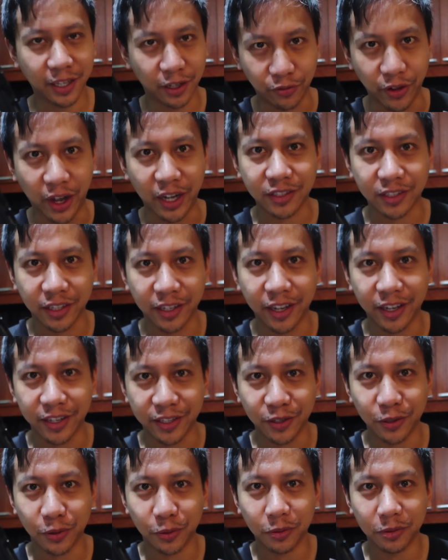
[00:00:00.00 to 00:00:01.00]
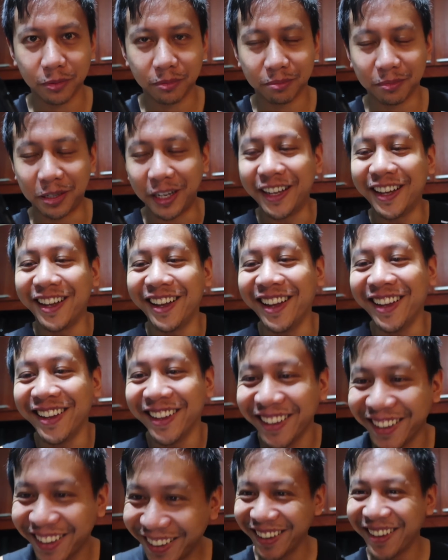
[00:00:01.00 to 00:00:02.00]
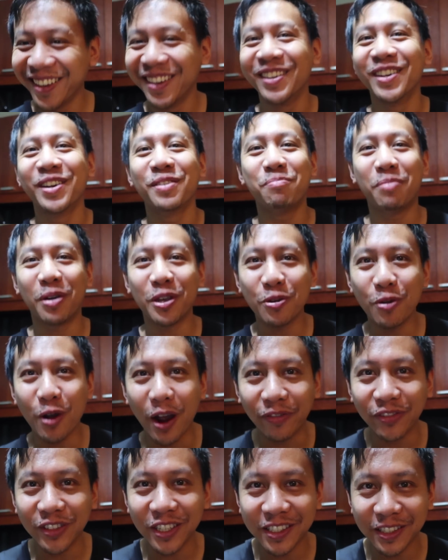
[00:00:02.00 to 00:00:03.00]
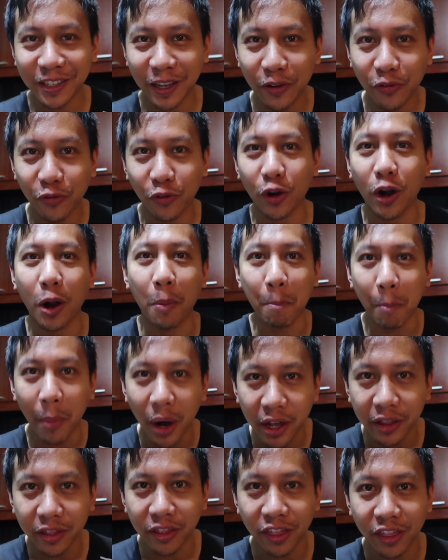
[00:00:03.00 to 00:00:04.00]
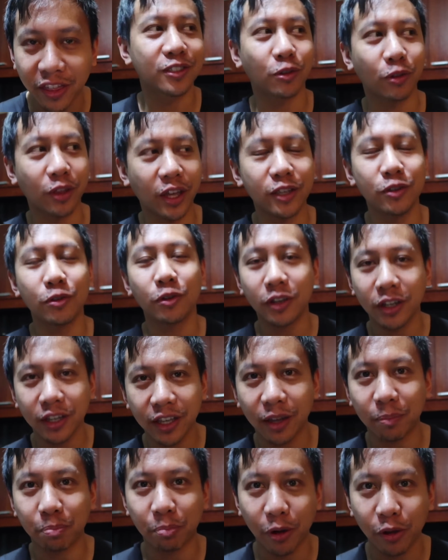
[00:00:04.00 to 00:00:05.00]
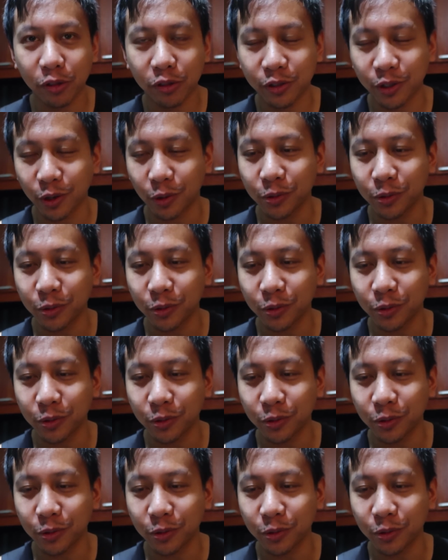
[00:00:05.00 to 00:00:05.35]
they'll vaccinate you. But you have to stay for a month so that you could get both